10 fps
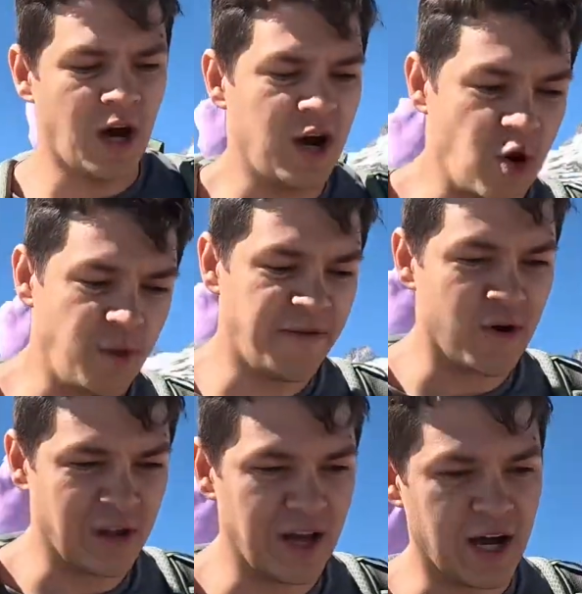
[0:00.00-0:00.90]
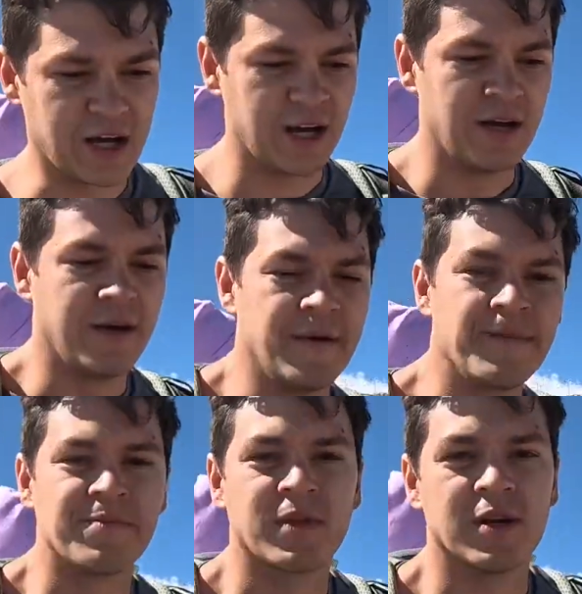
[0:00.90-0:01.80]
hope for luck.
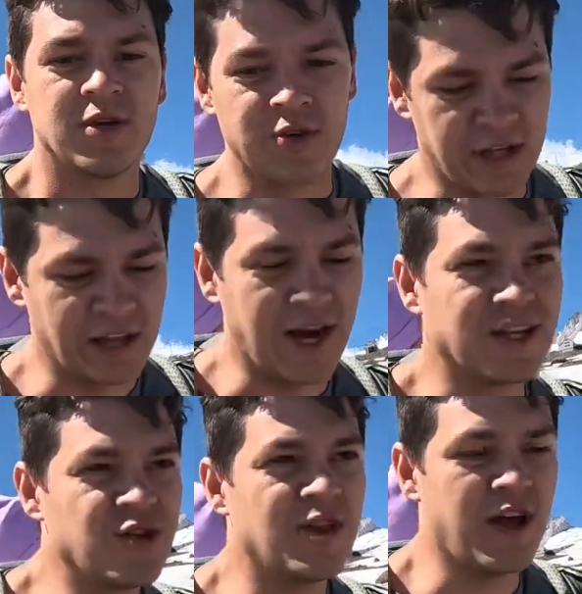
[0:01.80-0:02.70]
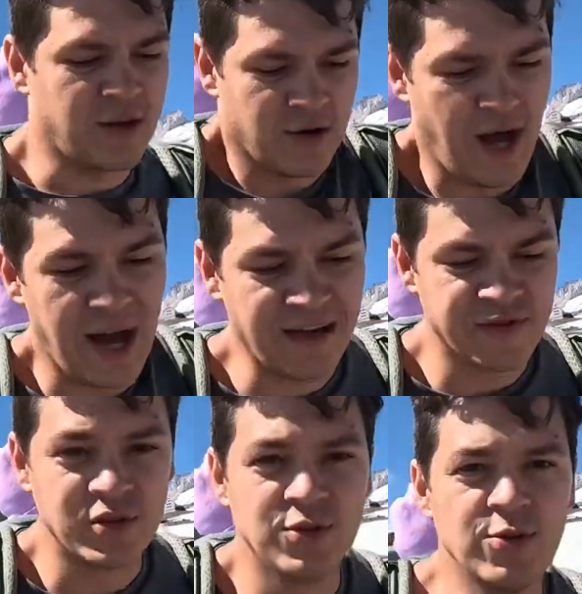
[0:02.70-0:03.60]
You cannot do that. You have to